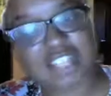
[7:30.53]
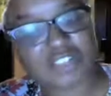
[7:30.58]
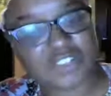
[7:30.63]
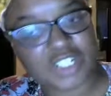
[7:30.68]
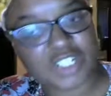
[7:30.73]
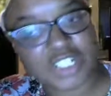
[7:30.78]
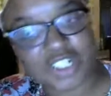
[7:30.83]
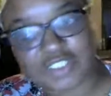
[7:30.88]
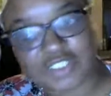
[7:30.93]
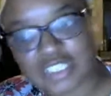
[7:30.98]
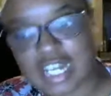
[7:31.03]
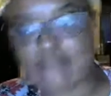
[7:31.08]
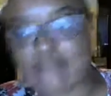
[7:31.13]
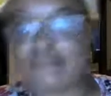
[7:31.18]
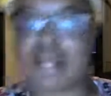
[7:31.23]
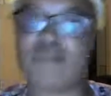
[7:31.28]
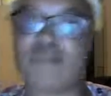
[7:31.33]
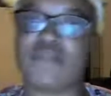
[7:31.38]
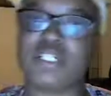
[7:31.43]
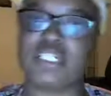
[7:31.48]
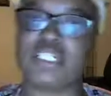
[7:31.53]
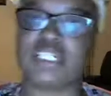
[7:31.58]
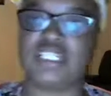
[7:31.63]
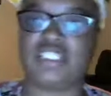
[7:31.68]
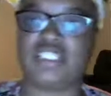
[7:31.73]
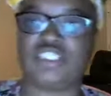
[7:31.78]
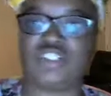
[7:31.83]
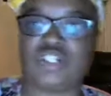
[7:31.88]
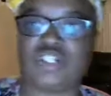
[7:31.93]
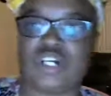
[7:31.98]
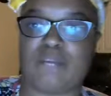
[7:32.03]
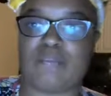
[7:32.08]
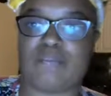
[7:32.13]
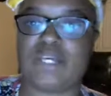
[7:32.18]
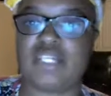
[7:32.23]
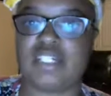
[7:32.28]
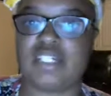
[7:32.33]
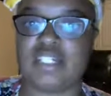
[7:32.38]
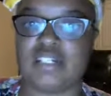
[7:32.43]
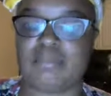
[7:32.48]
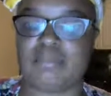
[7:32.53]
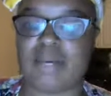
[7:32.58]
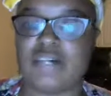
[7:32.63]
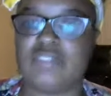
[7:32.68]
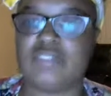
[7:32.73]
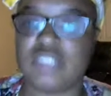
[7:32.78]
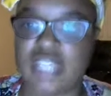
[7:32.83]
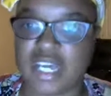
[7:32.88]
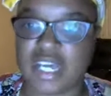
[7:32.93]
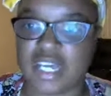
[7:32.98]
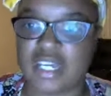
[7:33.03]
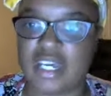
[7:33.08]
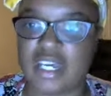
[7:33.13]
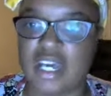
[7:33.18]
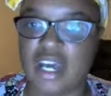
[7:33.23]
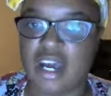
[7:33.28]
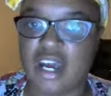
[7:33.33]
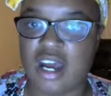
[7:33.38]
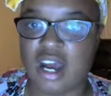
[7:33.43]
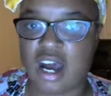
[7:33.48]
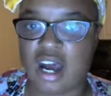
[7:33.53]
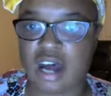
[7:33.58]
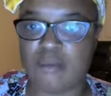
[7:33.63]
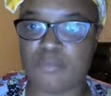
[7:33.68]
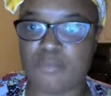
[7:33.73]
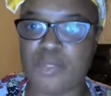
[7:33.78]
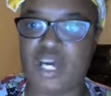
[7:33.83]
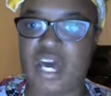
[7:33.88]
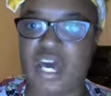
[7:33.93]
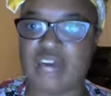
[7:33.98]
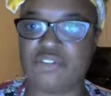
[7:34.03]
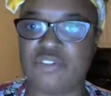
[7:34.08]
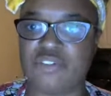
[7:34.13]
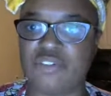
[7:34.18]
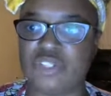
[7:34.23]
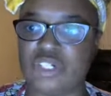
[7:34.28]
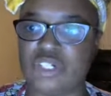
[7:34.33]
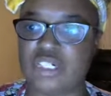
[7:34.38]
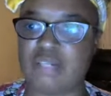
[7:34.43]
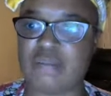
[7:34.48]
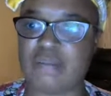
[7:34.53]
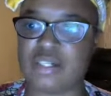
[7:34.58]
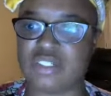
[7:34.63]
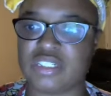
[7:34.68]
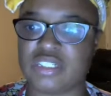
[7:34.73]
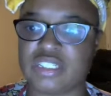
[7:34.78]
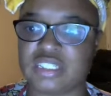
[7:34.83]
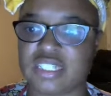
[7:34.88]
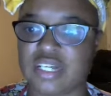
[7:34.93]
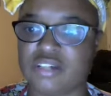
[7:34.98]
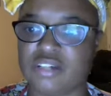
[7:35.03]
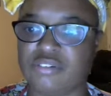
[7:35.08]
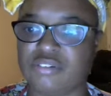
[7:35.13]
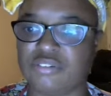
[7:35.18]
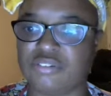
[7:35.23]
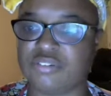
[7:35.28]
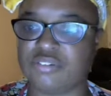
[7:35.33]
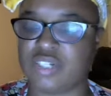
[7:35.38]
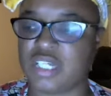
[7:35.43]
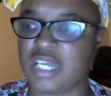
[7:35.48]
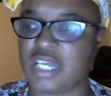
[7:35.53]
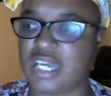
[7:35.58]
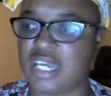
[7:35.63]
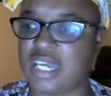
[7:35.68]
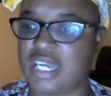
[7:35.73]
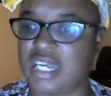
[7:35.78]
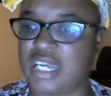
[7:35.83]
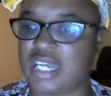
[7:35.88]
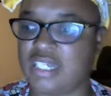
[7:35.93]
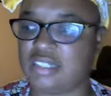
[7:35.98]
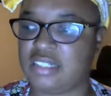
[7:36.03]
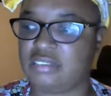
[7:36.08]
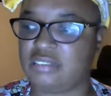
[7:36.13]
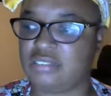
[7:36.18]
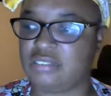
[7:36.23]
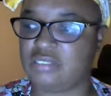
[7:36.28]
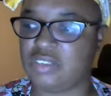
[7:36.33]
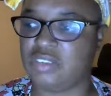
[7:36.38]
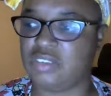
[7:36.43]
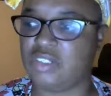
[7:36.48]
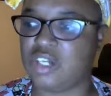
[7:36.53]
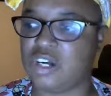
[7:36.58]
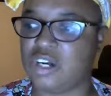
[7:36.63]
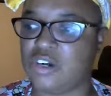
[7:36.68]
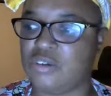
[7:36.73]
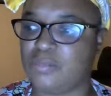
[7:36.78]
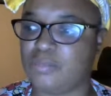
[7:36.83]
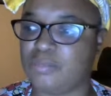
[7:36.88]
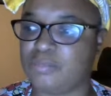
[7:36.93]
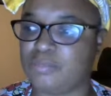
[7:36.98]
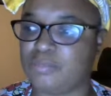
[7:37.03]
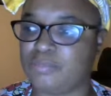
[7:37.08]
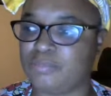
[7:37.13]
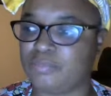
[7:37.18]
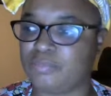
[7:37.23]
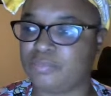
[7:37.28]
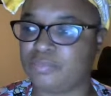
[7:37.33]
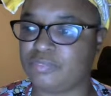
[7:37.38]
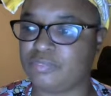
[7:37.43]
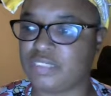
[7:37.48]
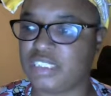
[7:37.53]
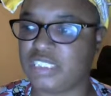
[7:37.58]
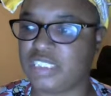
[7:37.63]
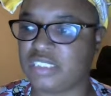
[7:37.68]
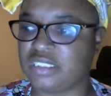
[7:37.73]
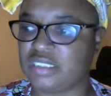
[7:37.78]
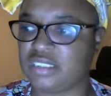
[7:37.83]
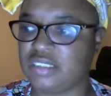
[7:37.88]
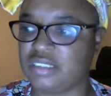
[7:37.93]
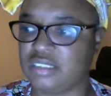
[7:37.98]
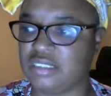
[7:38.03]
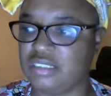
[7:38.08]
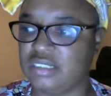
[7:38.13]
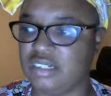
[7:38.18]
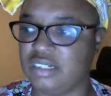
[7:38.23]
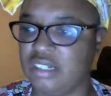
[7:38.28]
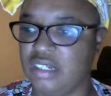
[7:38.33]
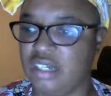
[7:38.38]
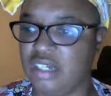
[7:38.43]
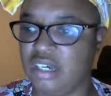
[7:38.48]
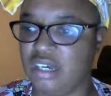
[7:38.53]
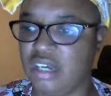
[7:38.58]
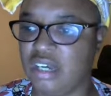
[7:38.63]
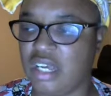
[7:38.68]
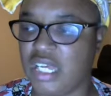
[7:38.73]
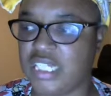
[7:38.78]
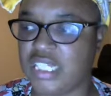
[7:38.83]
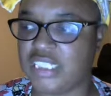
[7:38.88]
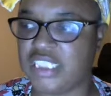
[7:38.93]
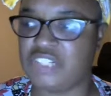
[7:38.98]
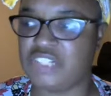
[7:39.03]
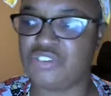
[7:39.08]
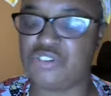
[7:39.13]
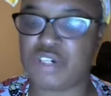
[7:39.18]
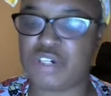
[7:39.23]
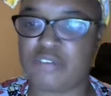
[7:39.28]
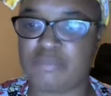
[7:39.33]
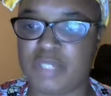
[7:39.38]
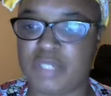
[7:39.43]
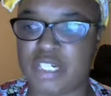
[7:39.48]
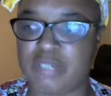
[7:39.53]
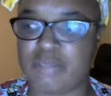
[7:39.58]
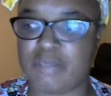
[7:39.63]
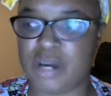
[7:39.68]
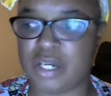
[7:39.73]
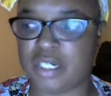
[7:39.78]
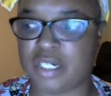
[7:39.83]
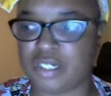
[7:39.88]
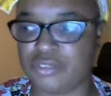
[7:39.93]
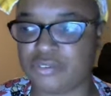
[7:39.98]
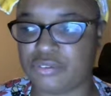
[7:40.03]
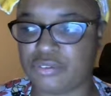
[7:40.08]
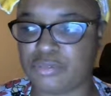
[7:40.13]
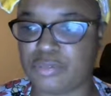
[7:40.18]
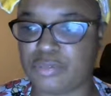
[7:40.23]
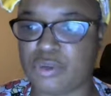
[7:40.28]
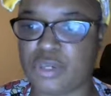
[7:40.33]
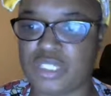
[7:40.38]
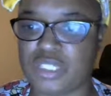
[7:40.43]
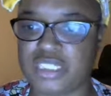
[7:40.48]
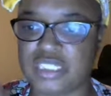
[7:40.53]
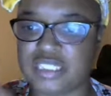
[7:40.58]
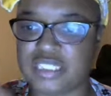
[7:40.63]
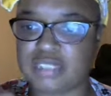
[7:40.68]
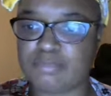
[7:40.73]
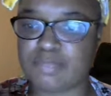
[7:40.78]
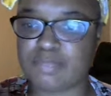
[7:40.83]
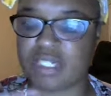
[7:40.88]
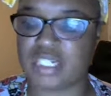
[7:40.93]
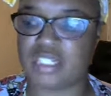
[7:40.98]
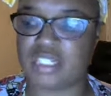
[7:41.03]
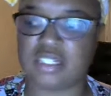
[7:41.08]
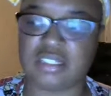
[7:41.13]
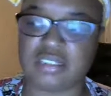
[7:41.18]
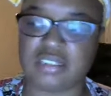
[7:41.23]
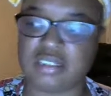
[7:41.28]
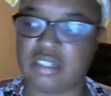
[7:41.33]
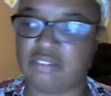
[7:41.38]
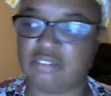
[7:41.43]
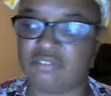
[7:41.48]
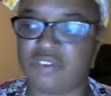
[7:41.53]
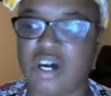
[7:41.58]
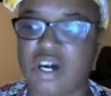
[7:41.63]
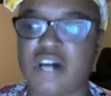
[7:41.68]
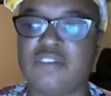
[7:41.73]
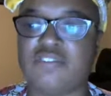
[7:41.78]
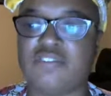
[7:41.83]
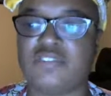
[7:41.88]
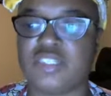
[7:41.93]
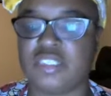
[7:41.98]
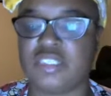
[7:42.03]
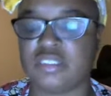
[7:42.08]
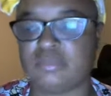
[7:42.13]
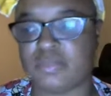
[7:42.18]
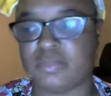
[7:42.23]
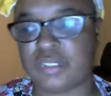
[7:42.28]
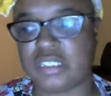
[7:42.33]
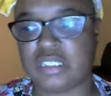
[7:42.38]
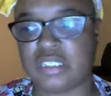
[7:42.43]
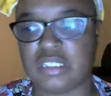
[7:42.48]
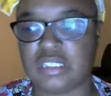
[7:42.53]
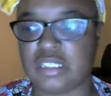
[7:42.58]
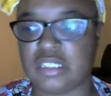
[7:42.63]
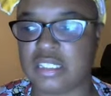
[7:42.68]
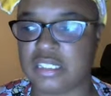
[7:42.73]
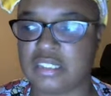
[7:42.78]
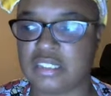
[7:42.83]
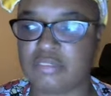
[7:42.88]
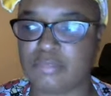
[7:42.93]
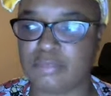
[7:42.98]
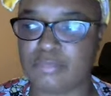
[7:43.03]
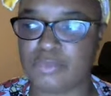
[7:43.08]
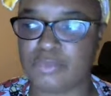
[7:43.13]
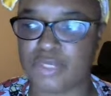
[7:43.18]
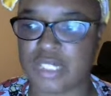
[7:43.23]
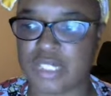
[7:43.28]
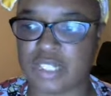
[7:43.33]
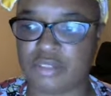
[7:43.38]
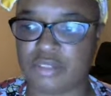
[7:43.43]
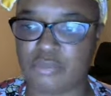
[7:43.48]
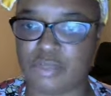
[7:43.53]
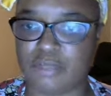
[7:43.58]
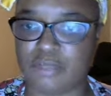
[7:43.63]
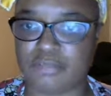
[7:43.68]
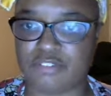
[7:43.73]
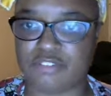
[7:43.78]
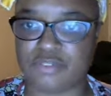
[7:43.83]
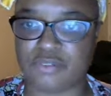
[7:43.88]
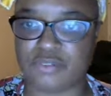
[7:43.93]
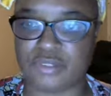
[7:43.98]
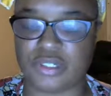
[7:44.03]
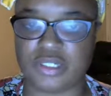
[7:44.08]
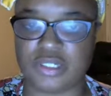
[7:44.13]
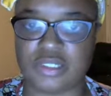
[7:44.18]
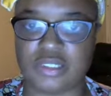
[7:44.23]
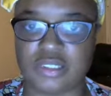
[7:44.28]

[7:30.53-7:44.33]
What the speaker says: close to that, but I wanted to get your opinion about that. What have you learned about yourself and, just in general of being a part of the group or just being involved politically a little bit more than you were before?